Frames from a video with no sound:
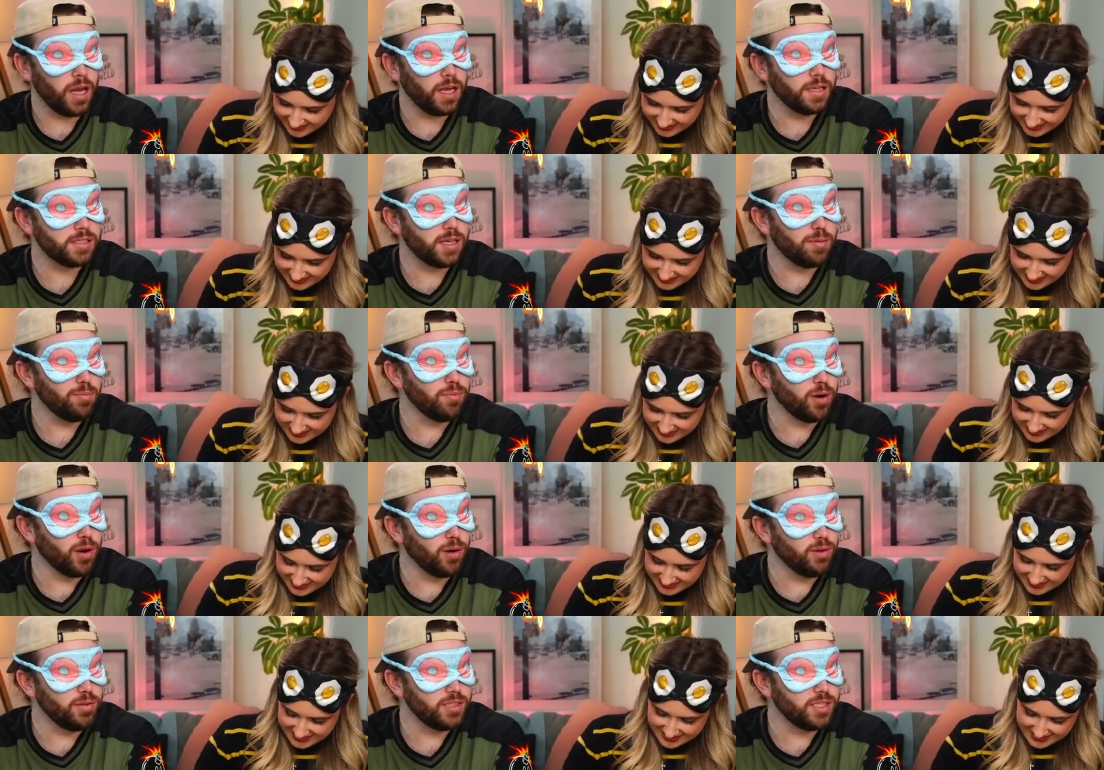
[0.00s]
Speaker 1: it's
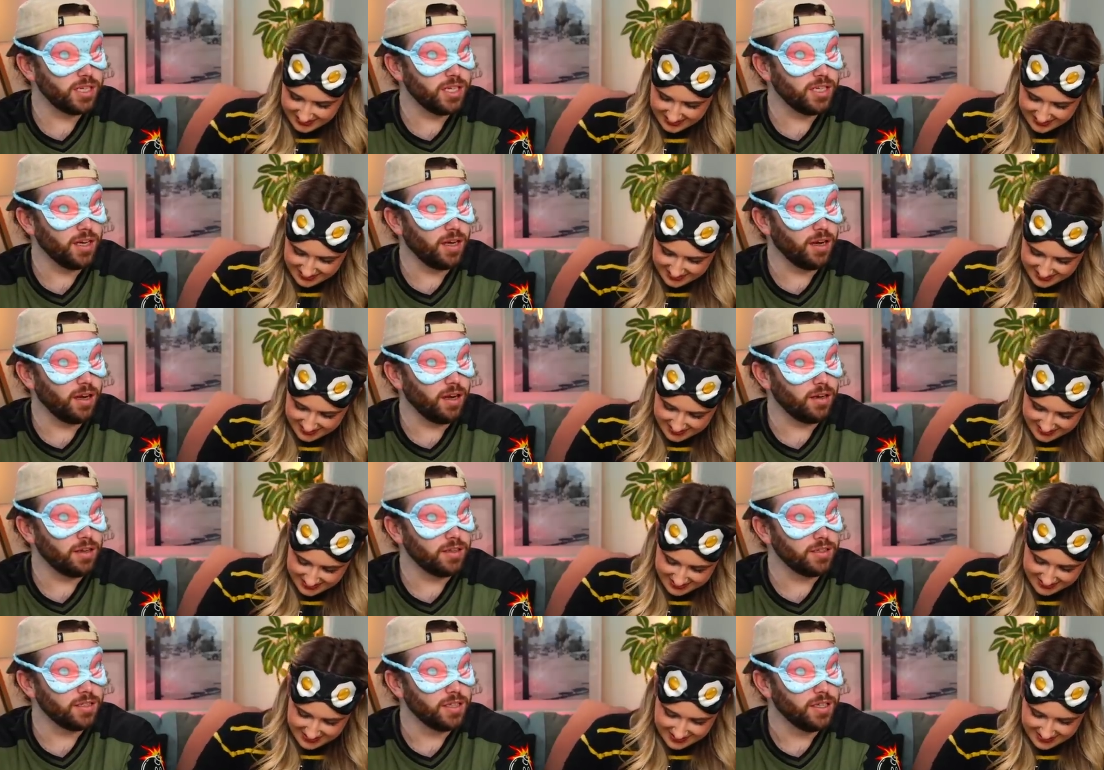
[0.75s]

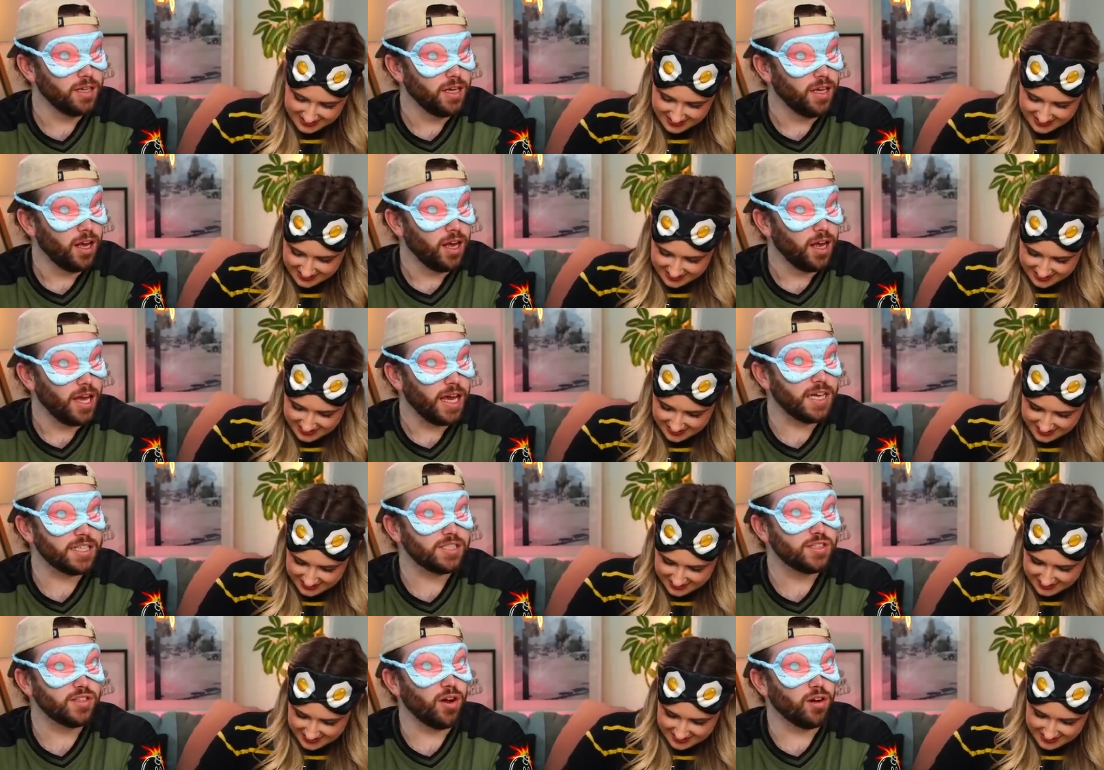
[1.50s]
Ambrosia.
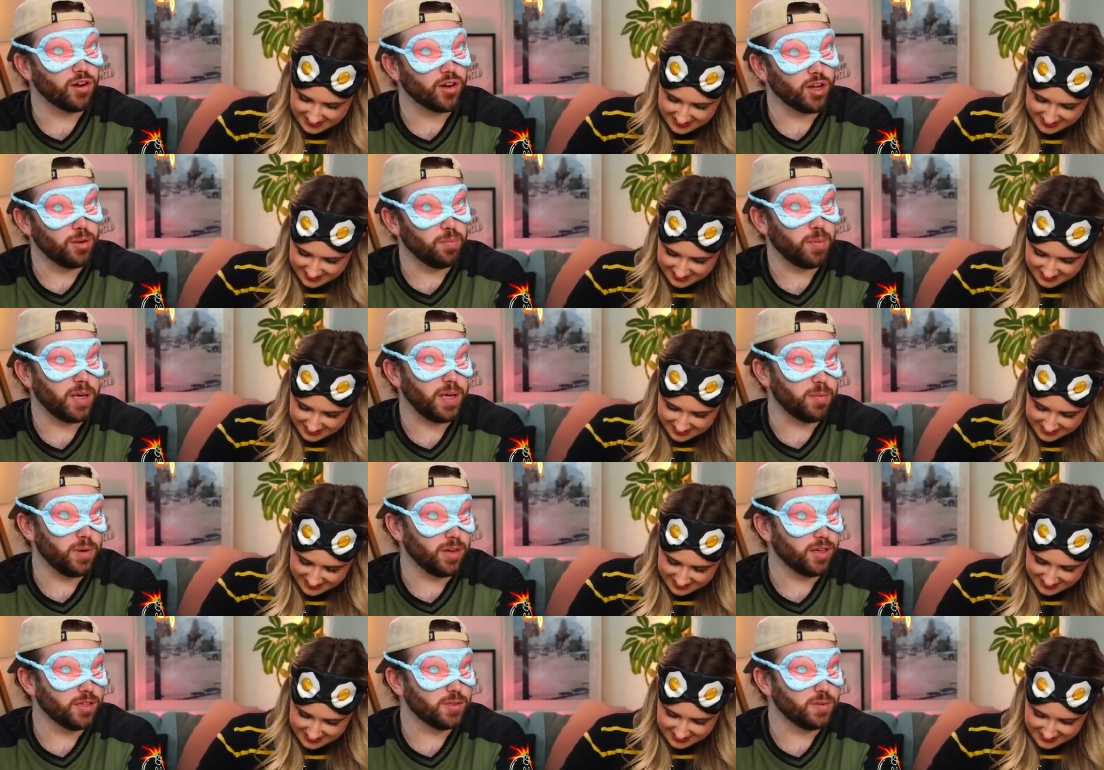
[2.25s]
It's not going to be
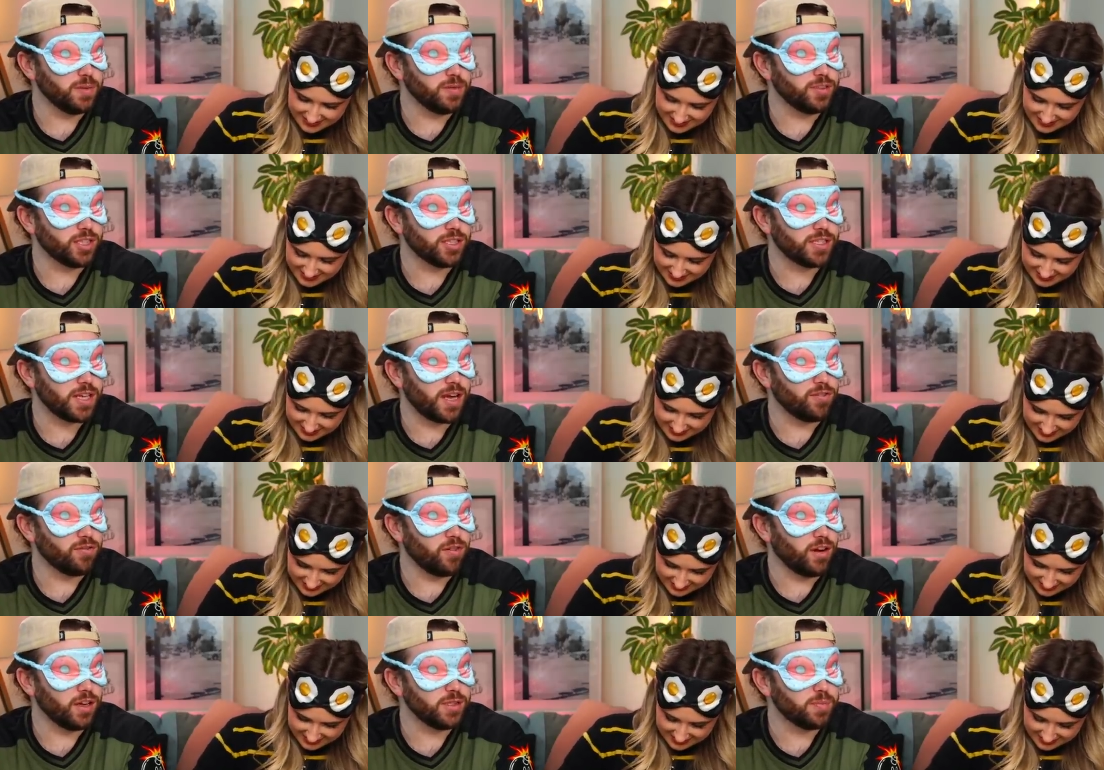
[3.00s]
because we've just
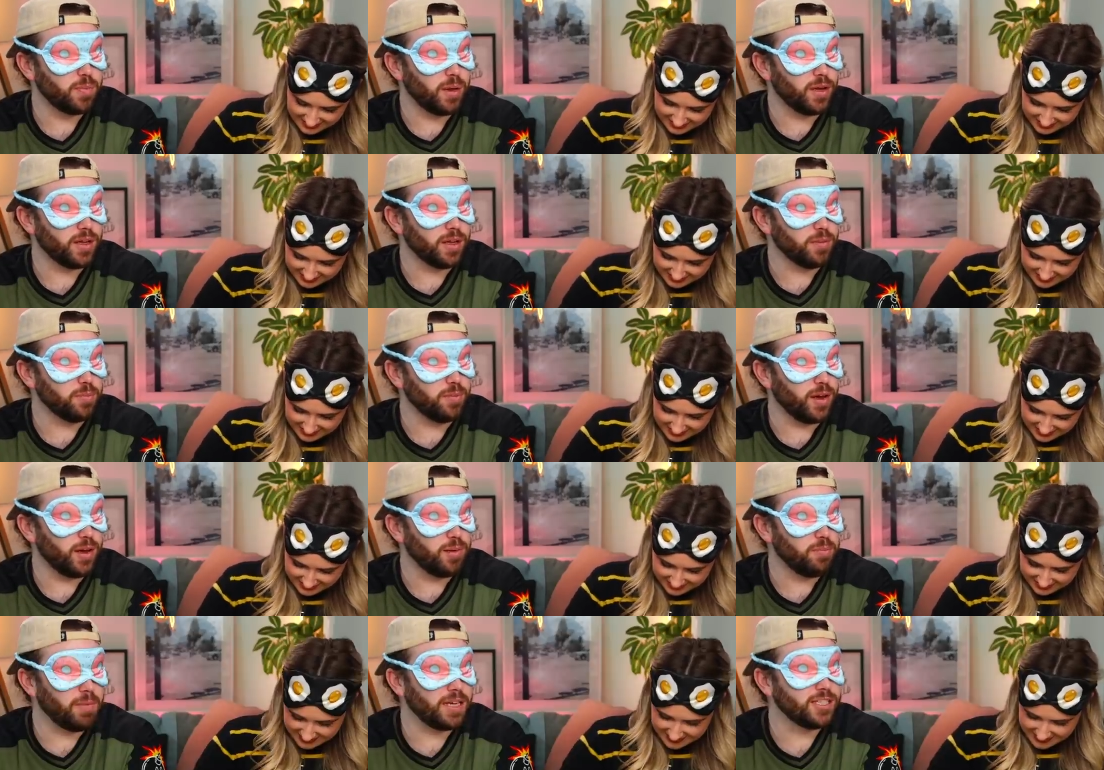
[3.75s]
had rice pudding,
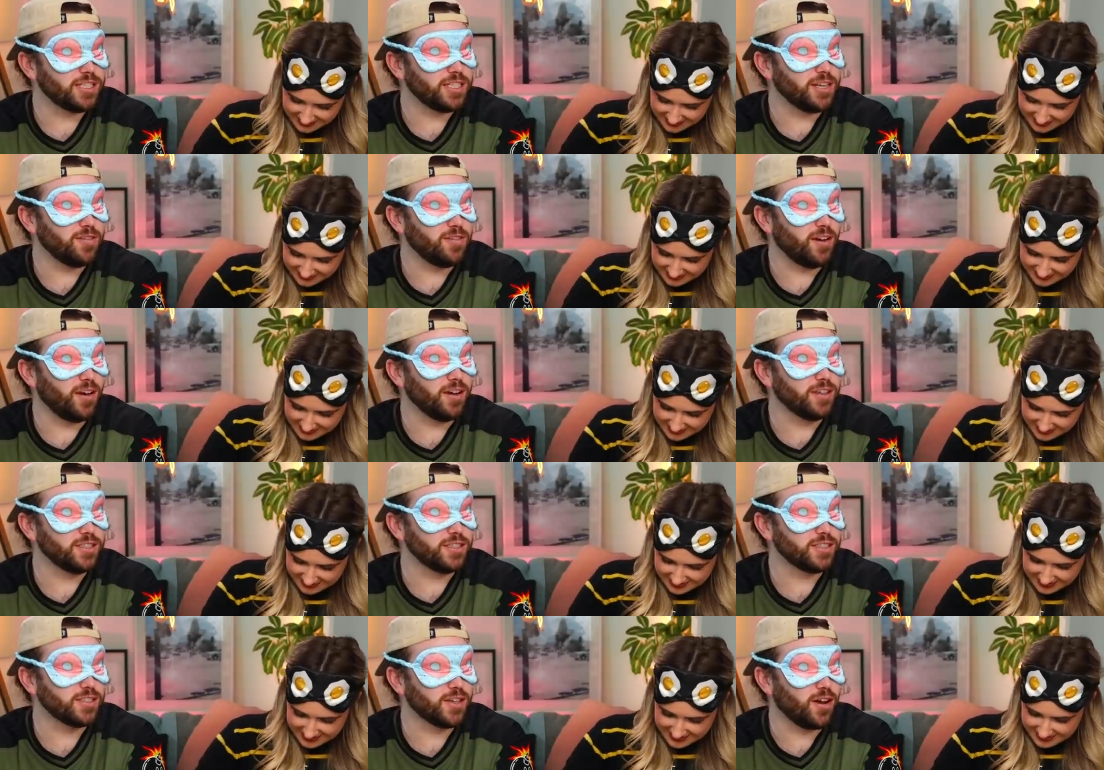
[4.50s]
but imagine if I
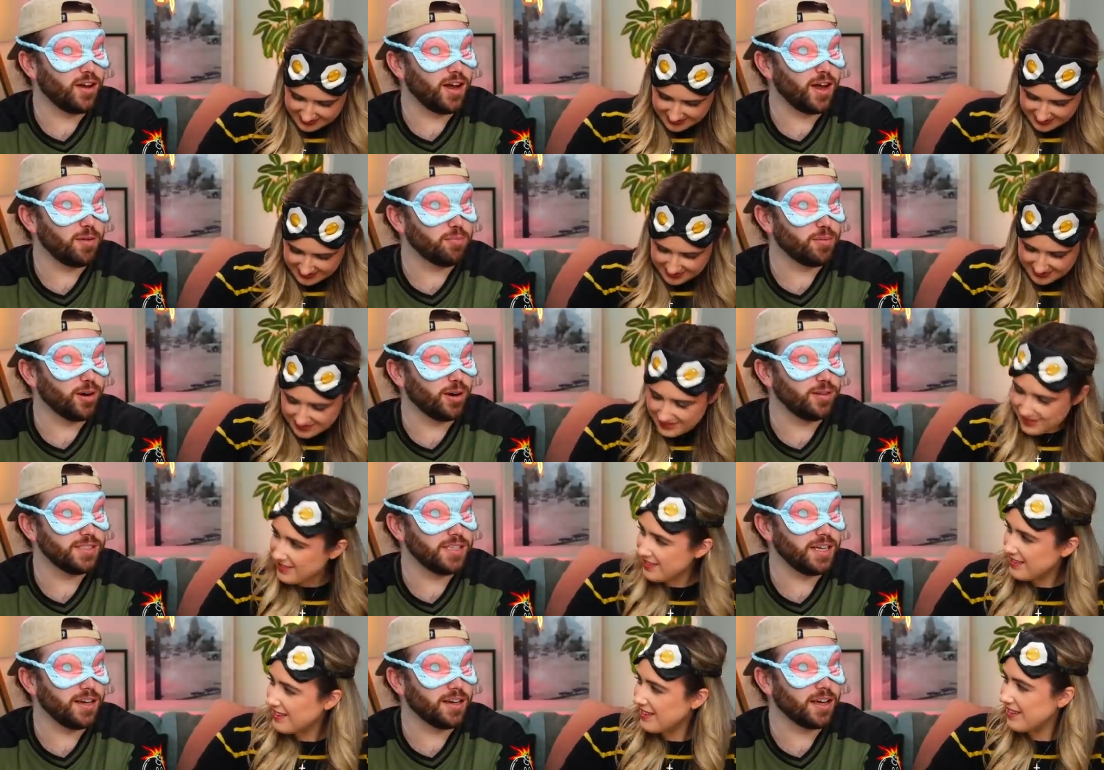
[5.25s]
just got
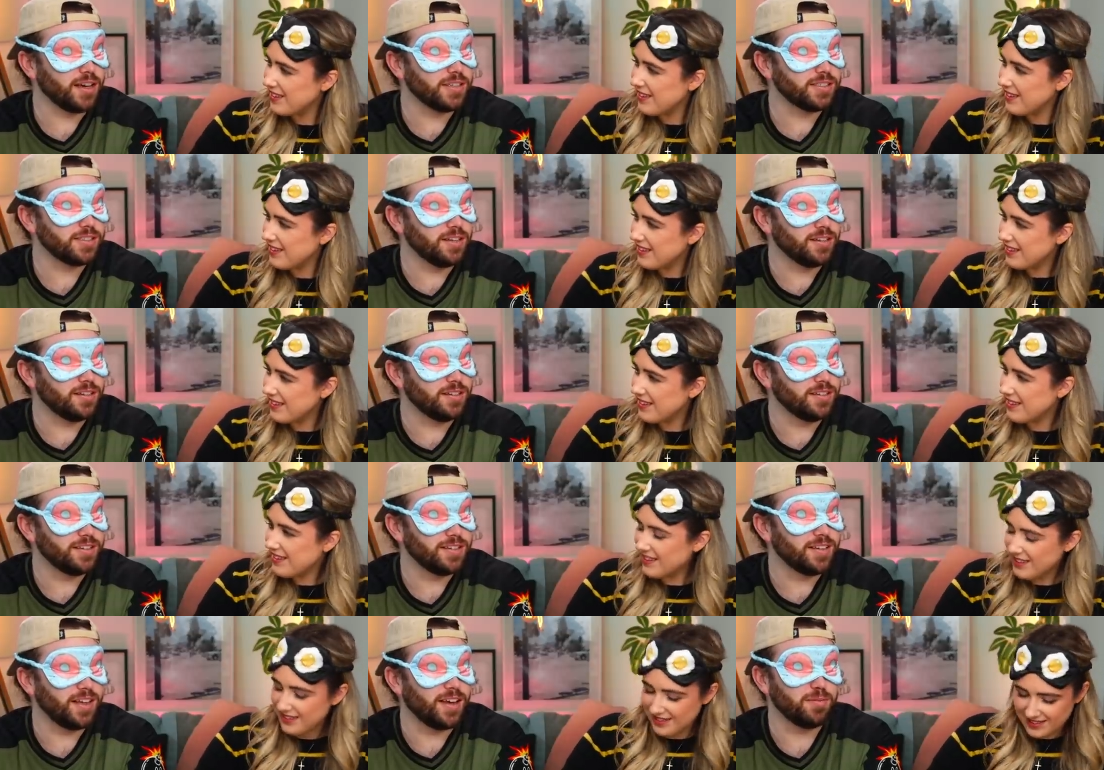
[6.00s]
Ambrosia custard.
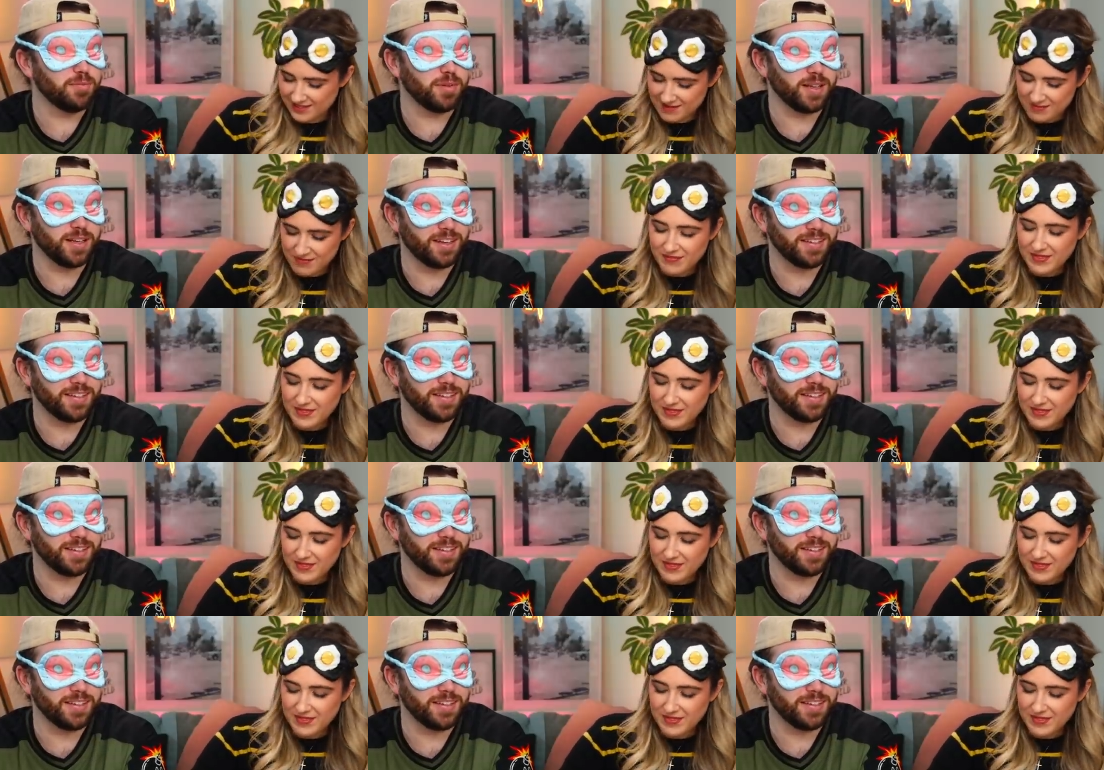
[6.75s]
That'd be